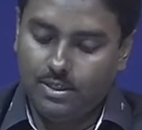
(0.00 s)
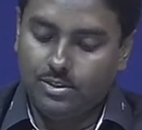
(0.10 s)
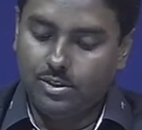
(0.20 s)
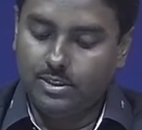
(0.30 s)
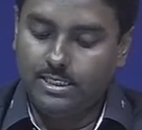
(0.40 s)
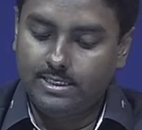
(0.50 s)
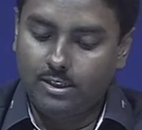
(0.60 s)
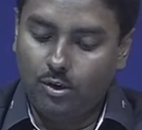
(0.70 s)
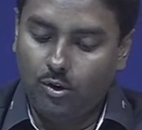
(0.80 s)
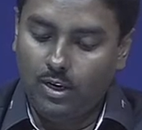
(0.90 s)
So, this
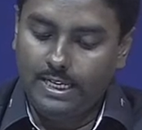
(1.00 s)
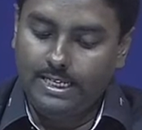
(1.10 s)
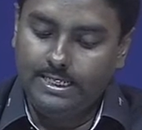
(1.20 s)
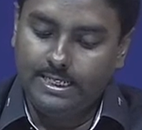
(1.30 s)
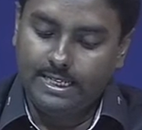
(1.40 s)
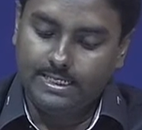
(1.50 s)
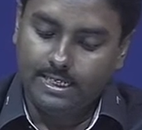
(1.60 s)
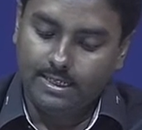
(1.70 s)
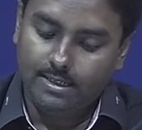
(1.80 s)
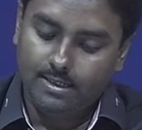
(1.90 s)
whole
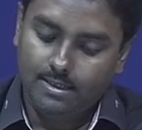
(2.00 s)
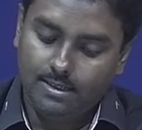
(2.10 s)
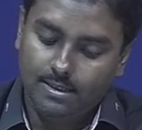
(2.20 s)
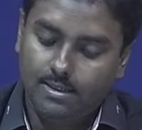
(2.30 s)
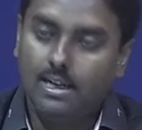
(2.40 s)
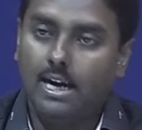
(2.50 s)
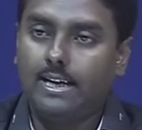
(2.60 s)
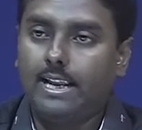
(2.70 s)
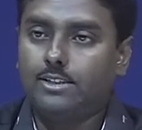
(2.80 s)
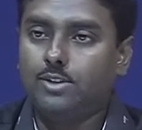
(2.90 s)
integration I
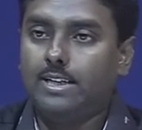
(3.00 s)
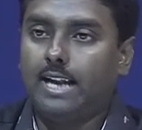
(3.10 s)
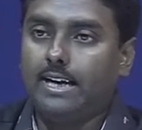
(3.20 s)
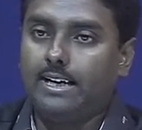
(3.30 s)
can actually write